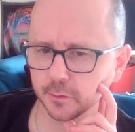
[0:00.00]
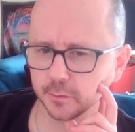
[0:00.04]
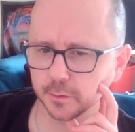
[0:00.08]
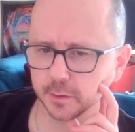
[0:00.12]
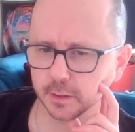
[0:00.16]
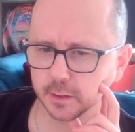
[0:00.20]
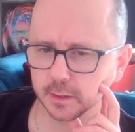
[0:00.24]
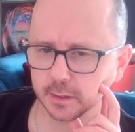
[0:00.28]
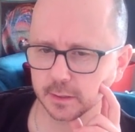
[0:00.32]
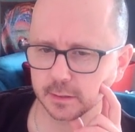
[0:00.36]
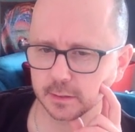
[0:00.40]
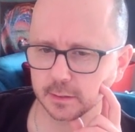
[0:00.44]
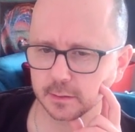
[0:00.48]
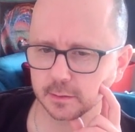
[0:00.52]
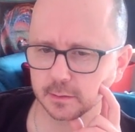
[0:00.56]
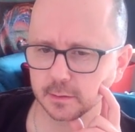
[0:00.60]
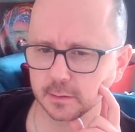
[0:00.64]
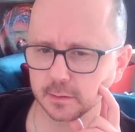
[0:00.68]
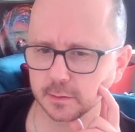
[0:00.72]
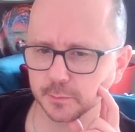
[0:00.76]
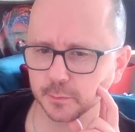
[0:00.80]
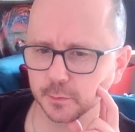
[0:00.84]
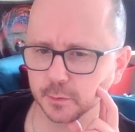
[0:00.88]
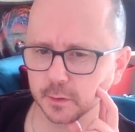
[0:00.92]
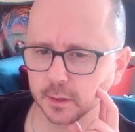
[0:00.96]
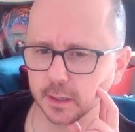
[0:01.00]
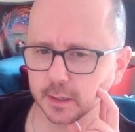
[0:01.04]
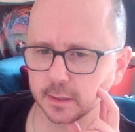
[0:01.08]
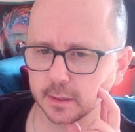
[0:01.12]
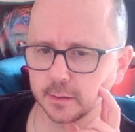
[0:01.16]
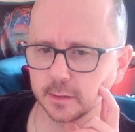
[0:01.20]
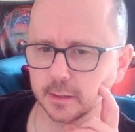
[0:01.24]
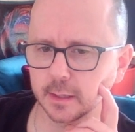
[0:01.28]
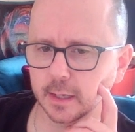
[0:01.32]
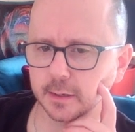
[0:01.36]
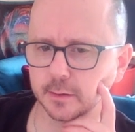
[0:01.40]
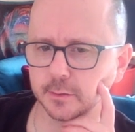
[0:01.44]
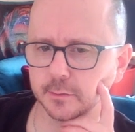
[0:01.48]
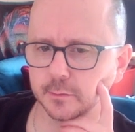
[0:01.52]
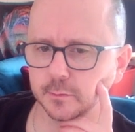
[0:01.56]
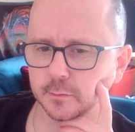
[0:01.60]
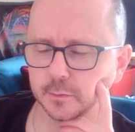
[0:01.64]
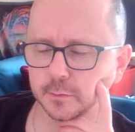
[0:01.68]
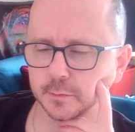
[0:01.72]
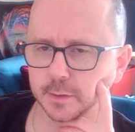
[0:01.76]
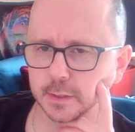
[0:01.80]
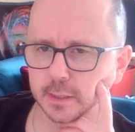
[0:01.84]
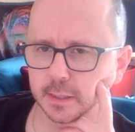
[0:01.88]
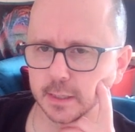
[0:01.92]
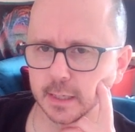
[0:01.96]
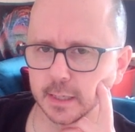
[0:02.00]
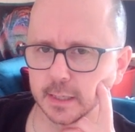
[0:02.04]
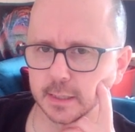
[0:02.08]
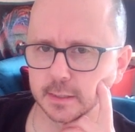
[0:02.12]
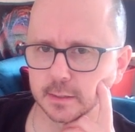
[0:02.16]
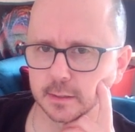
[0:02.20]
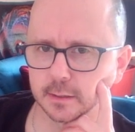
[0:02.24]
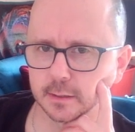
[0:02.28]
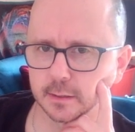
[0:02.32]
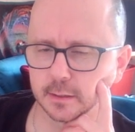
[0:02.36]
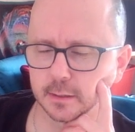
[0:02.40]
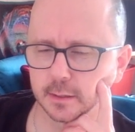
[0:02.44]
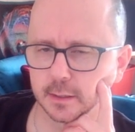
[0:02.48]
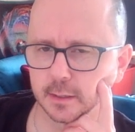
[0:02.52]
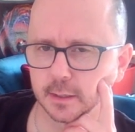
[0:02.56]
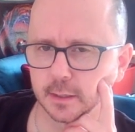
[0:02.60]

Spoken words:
and it's more likely that would be the case than